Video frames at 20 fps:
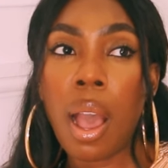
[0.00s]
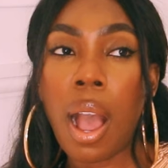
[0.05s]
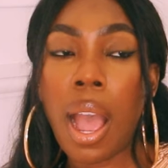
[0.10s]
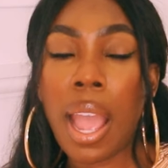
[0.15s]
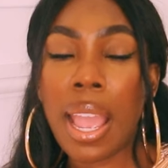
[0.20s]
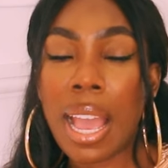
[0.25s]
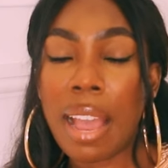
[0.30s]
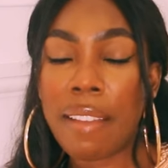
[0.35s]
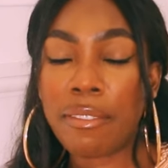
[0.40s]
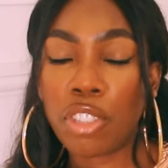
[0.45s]

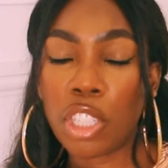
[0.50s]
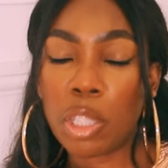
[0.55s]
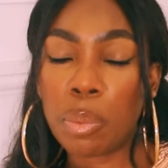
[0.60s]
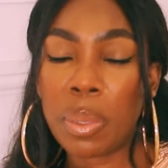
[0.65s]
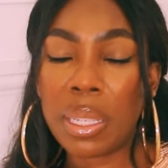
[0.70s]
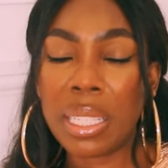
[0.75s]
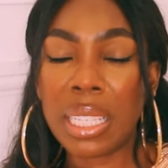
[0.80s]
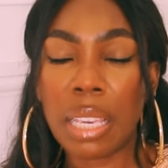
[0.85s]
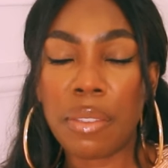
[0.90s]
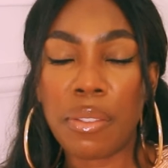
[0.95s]
I have
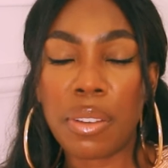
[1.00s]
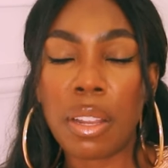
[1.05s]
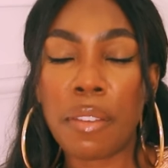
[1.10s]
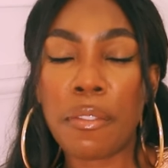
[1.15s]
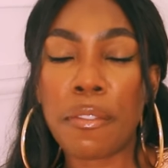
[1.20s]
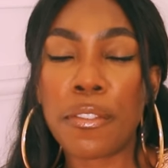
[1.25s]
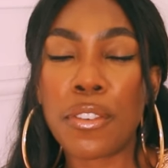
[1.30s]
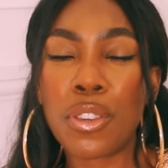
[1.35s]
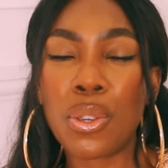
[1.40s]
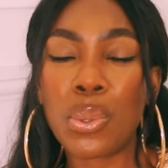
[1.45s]
just been given a
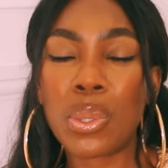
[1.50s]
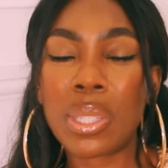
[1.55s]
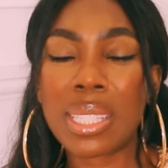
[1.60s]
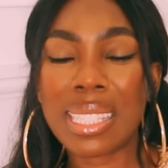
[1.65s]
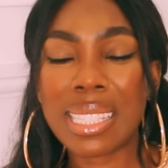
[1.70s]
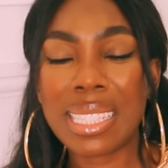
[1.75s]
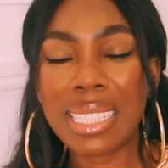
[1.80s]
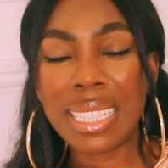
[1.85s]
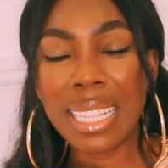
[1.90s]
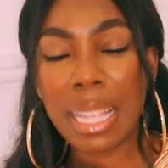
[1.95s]
few
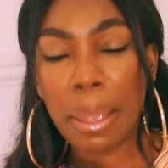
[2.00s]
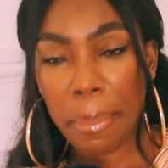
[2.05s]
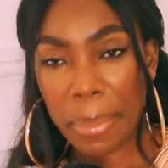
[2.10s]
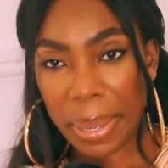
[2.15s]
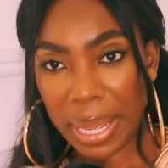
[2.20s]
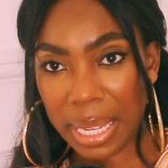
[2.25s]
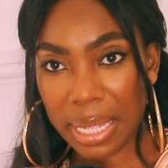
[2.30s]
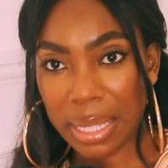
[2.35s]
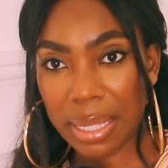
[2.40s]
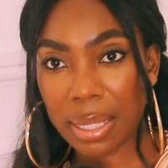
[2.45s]

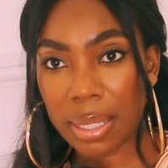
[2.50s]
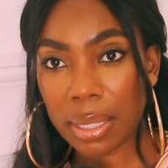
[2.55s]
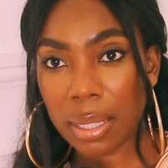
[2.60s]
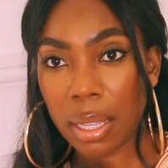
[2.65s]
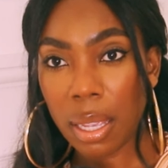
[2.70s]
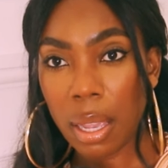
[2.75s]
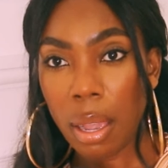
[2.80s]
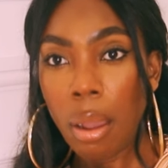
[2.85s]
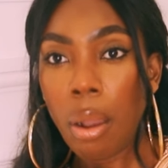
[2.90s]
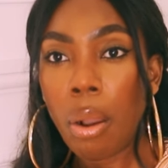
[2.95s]

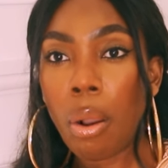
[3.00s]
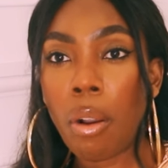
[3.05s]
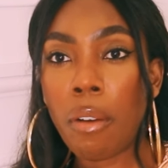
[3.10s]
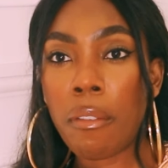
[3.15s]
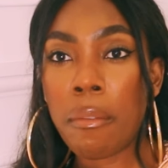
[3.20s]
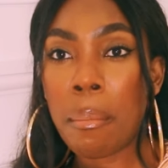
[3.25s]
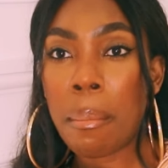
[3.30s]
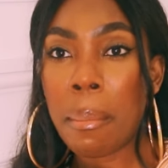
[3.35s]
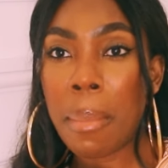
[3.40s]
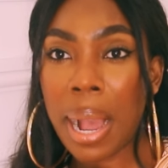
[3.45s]
snippets
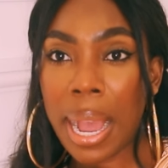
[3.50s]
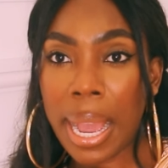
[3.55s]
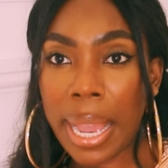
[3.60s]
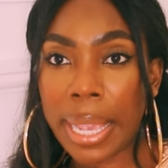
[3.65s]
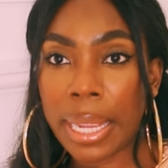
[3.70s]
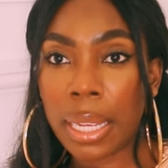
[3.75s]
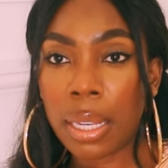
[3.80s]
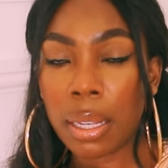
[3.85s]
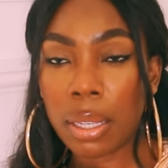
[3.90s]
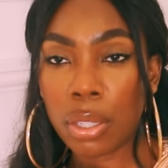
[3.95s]
of
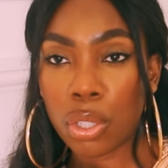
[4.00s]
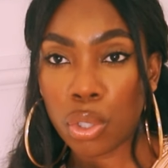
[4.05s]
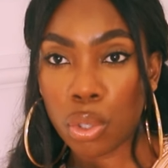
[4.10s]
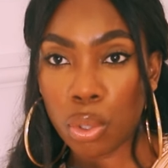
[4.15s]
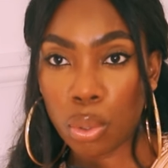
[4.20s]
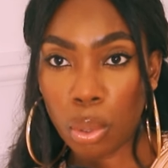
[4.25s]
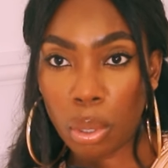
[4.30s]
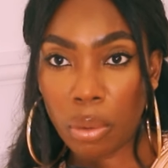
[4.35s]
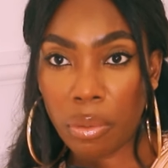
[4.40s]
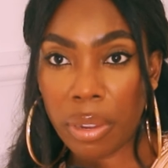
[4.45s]
my
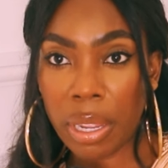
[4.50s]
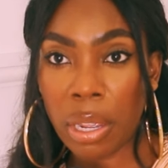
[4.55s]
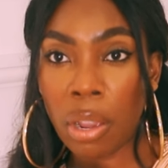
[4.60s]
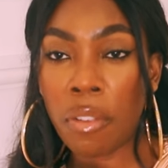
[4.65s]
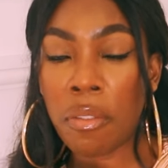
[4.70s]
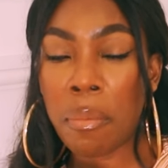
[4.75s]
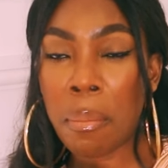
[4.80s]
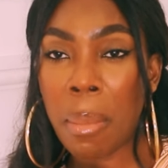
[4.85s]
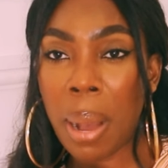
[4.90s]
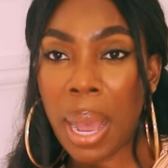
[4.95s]
story,
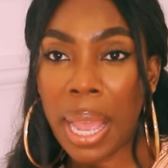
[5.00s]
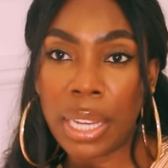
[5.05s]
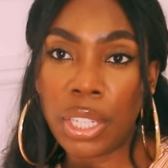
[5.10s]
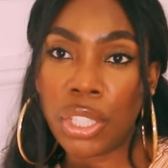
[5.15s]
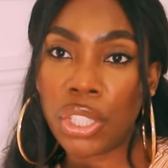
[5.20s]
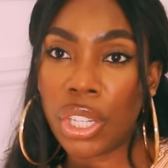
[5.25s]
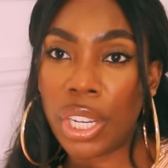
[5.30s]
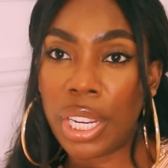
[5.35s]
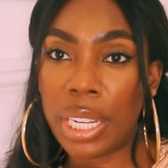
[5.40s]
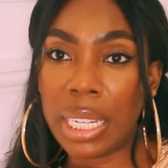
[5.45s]
of my
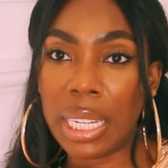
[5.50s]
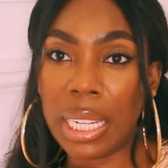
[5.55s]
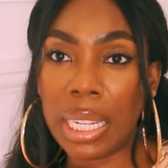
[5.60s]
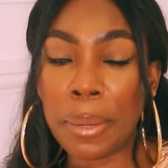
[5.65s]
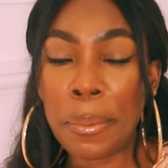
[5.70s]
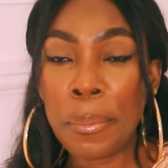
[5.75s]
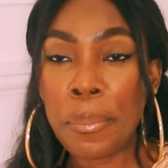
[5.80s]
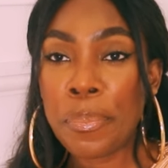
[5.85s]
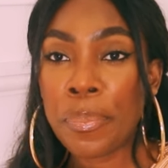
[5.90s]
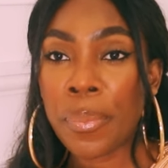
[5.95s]

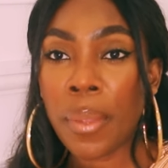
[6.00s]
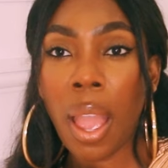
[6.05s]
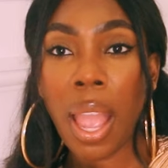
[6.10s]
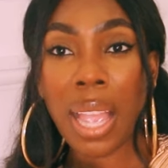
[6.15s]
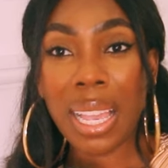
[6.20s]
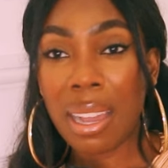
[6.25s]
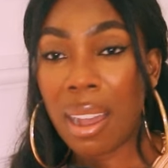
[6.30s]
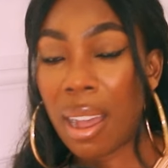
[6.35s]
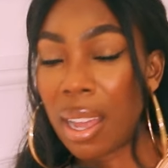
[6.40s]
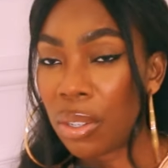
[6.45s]
journey.
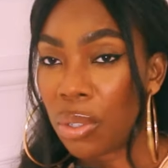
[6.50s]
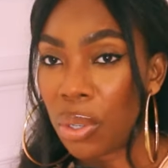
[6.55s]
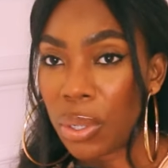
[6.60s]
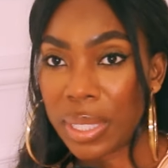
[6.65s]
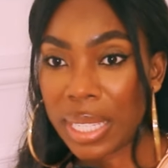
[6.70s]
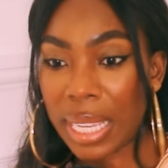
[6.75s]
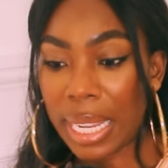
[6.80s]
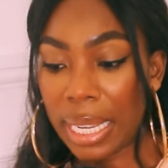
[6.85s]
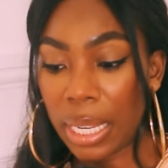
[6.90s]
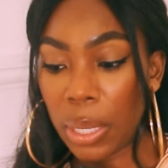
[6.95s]
I
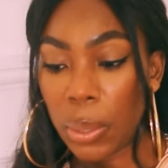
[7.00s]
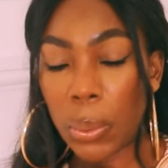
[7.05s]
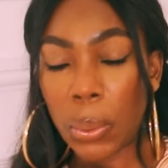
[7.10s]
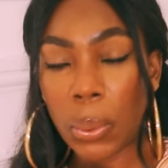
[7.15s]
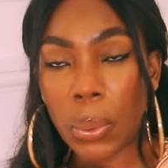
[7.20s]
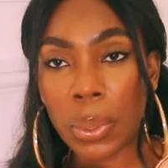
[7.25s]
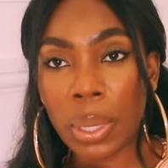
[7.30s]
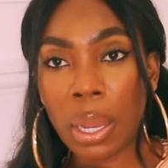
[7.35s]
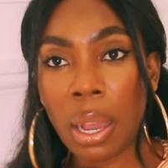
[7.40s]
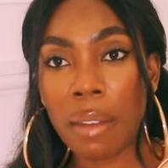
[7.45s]
cannot tell it
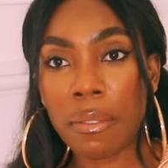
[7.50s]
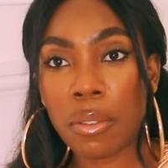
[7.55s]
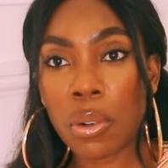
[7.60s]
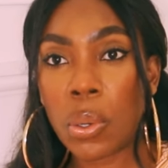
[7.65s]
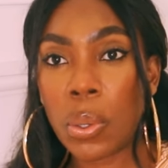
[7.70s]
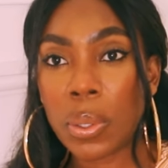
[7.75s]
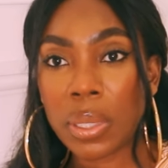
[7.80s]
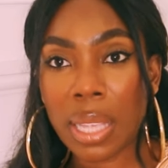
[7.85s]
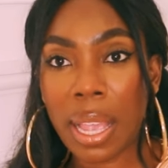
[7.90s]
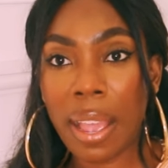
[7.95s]
all. Of
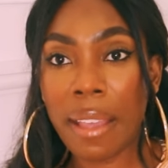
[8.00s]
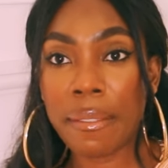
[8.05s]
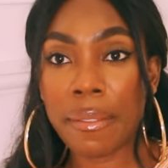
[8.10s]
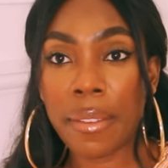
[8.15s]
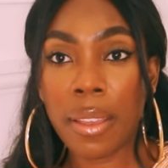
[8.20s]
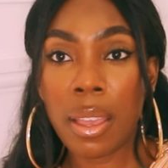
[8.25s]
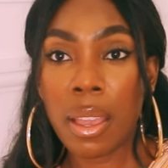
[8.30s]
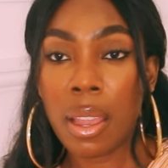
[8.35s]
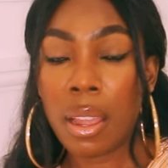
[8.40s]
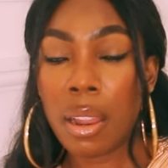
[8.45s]
course,
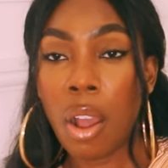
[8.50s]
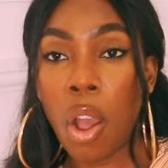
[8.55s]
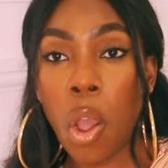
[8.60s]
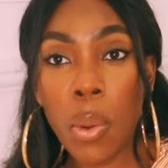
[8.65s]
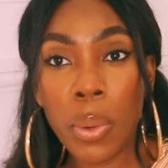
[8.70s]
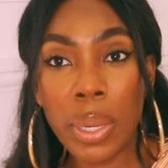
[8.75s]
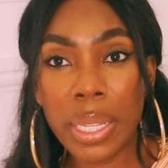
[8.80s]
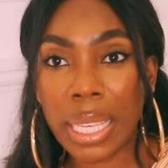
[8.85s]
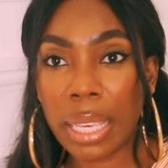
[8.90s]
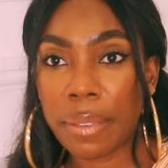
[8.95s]
I've
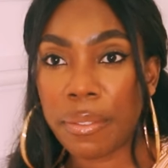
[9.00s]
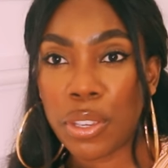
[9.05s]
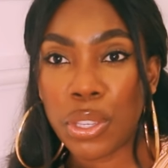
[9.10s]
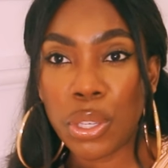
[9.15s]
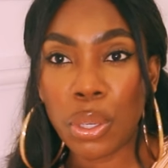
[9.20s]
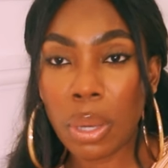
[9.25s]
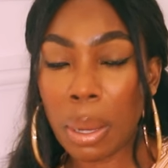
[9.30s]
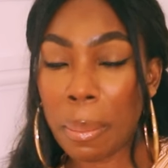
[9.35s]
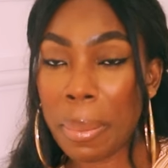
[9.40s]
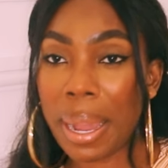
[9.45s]
only
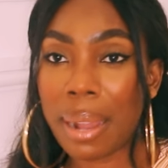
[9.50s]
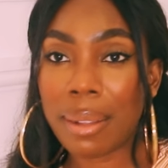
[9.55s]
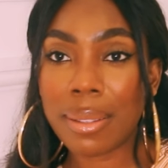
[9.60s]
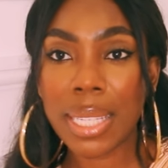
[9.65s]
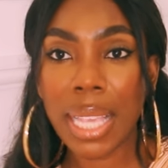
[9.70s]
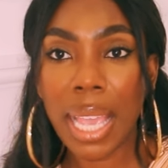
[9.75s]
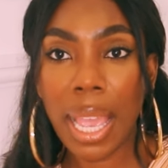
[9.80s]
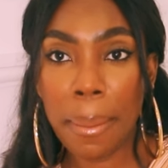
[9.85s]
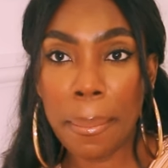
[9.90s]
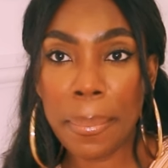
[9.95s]
giving you about
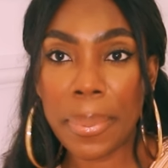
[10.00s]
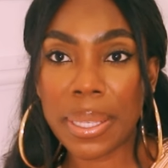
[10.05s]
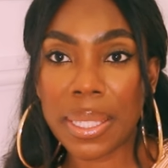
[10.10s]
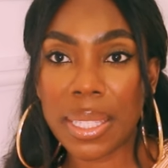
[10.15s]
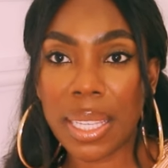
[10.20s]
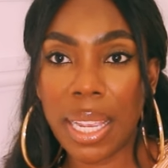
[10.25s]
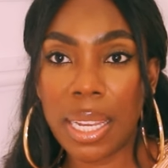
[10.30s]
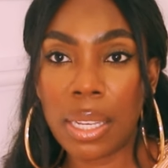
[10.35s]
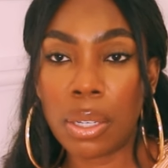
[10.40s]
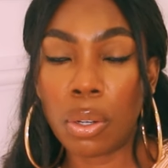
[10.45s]

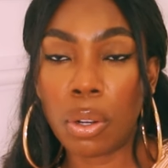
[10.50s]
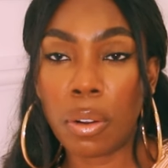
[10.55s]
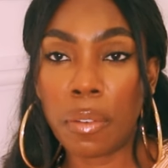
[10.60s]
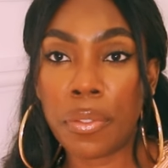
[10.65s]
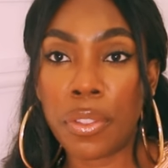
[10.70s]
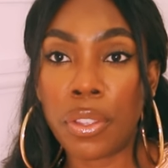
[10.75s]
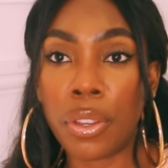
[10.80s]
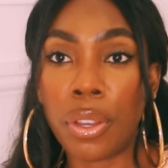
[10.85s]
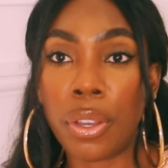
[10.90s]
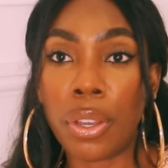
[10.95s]
10%
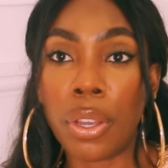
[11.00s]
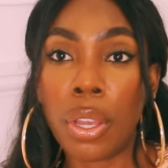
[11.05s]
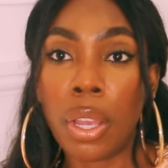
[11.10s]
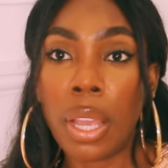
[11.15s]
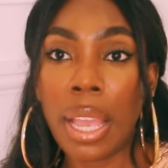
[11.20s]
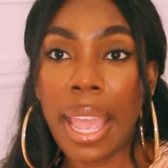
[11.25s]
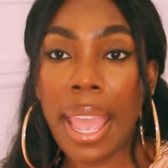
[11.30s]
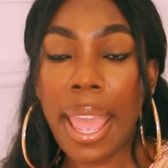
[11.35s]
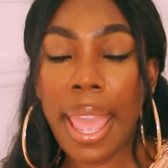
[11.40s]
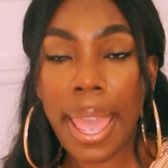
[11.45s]
of the
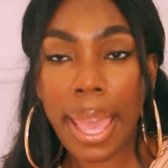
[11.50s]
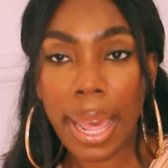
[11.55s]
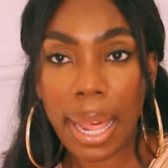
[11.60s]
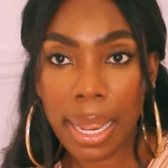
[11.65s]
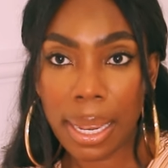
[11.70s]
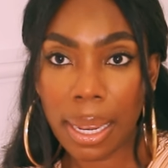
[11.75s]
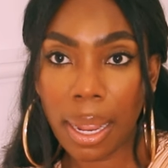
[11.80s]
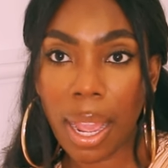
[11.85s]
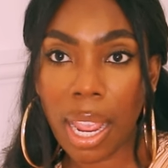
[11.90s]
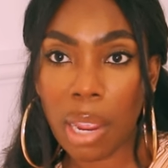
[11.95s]

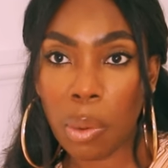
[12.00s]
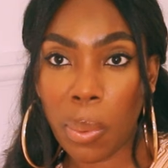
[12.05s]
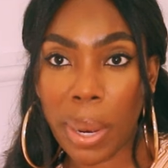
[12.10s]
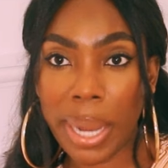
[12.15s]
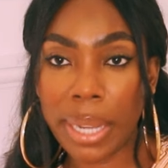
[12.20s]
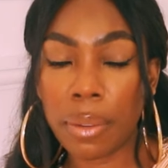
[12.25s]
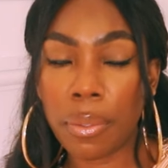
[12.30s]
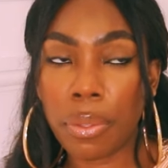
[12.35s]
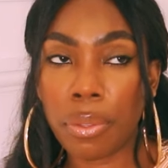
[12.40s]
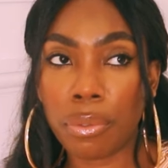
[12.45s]
hell I
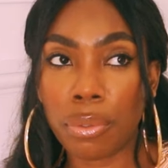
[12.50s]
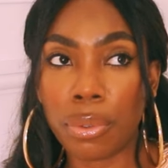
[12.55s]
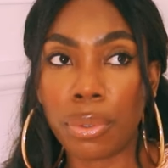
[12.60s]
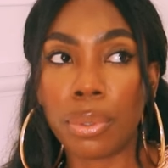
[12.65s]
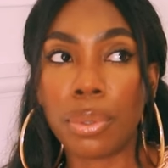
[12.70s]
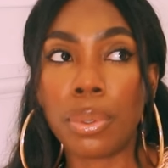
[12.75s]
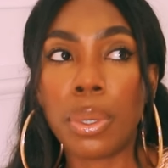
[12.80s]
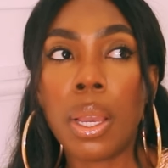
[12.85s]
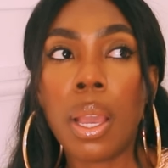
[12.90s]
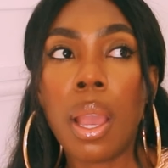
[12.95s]
went
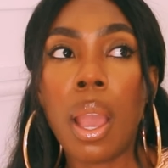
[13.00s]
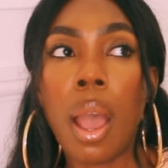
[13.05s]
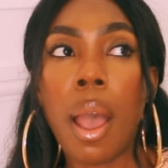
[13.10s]
through.